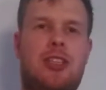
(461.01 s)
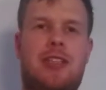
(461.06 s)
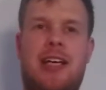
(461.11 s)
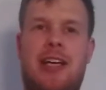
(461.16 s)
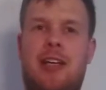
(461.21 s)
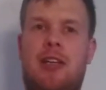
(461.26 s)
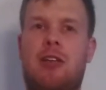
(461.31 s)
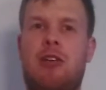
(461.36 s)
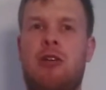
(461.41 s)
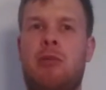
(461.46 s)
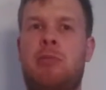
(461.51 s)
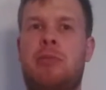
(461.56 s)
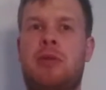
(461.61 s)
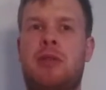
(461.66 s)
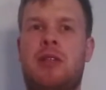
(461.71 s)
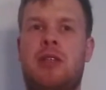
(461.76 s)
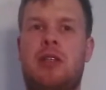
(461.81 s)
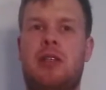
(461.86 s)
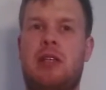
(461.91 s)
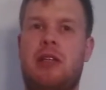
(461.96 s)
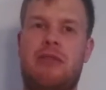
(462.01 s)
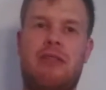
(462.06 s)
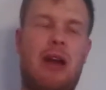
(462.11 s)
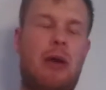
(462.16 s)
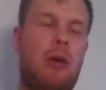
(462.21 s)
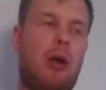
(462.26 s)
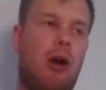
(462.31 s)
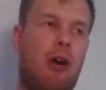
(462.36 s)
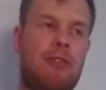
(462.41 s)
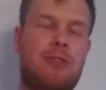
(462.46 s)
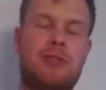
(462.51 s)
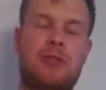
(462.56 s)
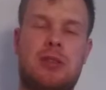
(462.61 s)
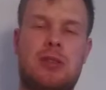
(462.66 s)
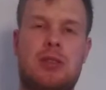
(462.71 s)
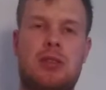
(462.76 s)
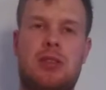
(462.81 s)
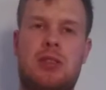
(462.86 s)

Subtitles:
their club very often.